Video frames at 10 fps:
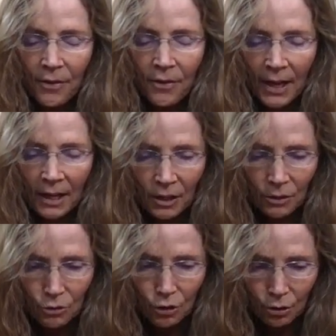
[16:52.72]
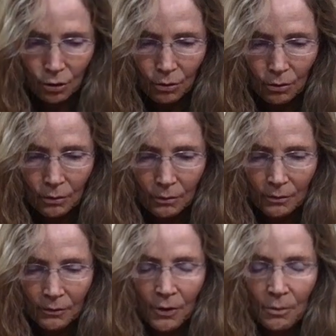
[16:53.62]
Thank you, too,
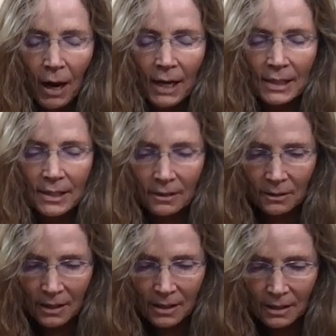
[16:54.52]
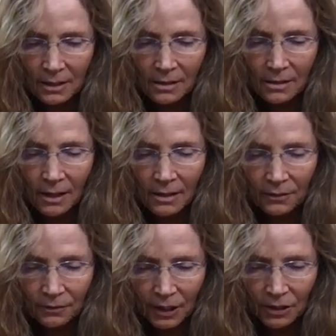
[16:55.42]
for the body's illnesses and
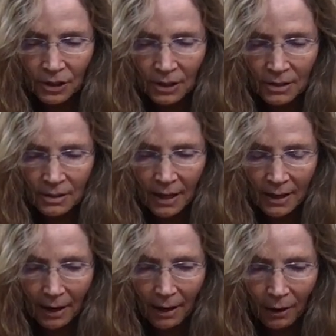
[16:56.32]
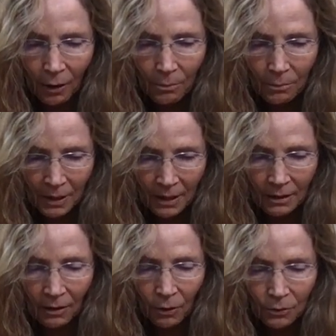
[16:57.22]
afflictions that help me
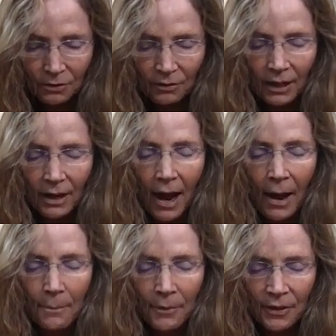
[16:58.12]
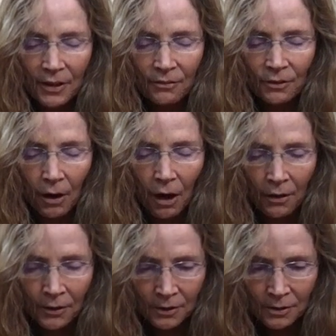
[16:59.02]
cultivate empathy for
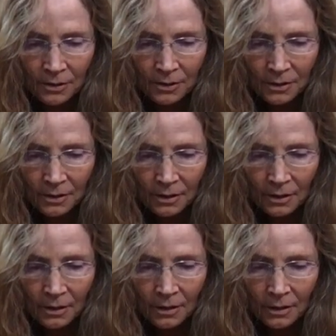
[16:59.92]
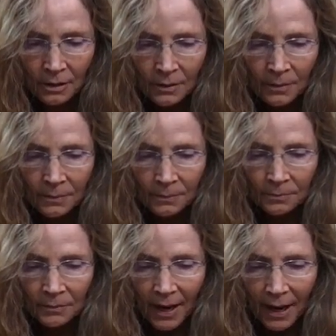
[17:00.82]
others,
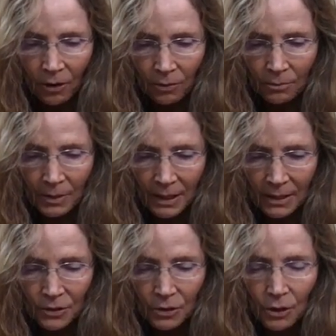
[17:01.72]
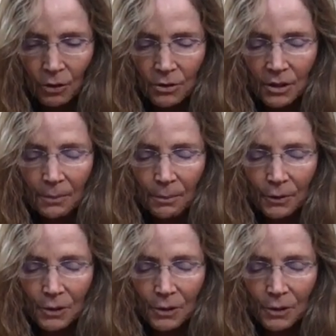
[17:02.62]
help me to go deeper